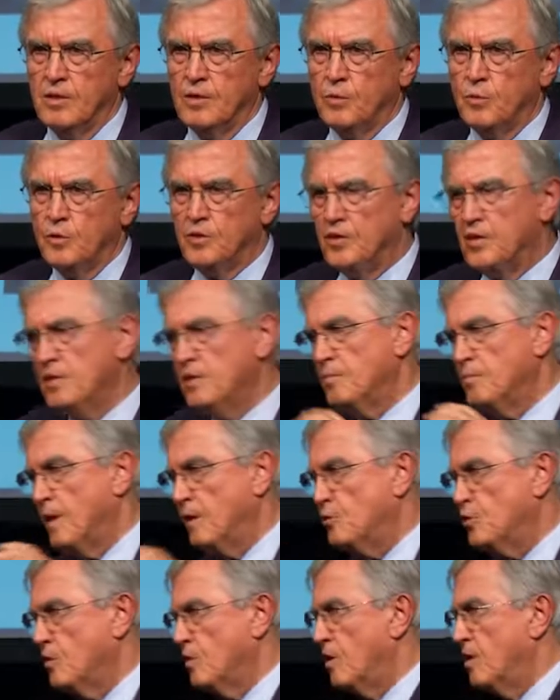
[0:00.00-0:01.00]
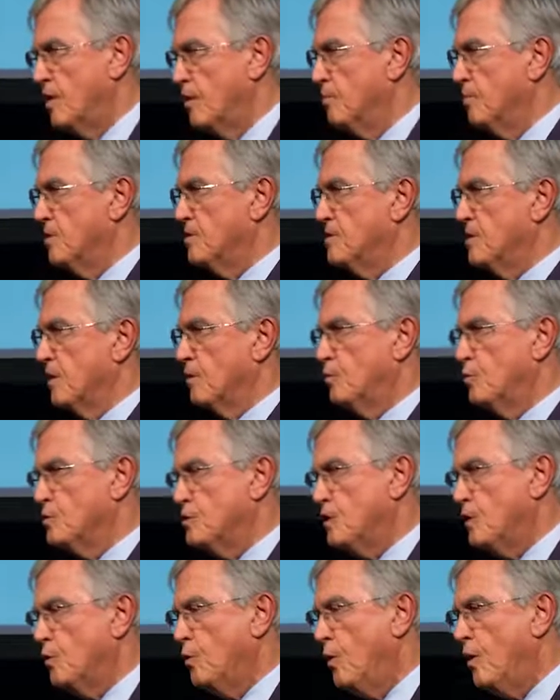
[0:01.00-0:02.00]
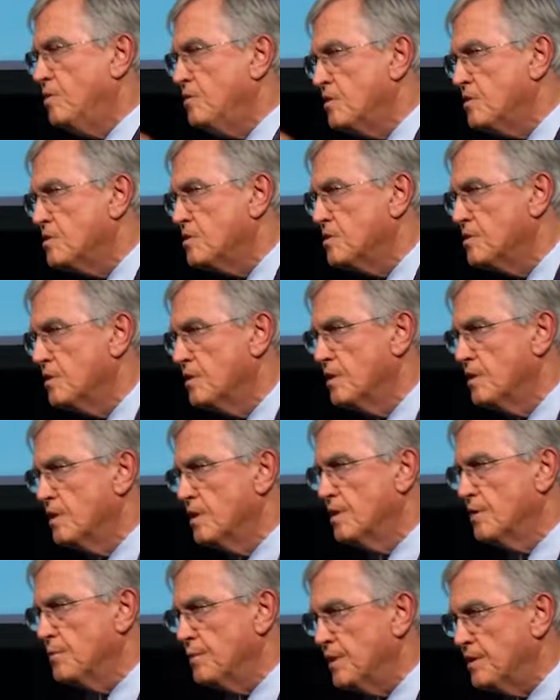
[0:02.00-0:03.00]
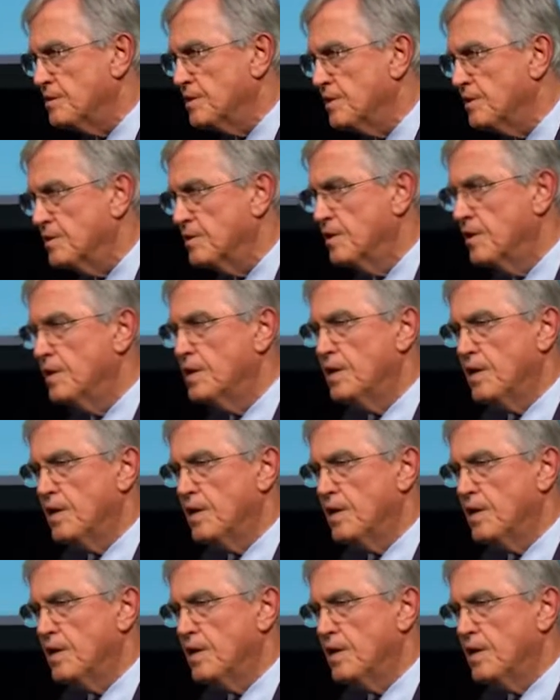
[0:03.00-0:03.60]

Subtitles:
with three-dimensional imaging to see what is written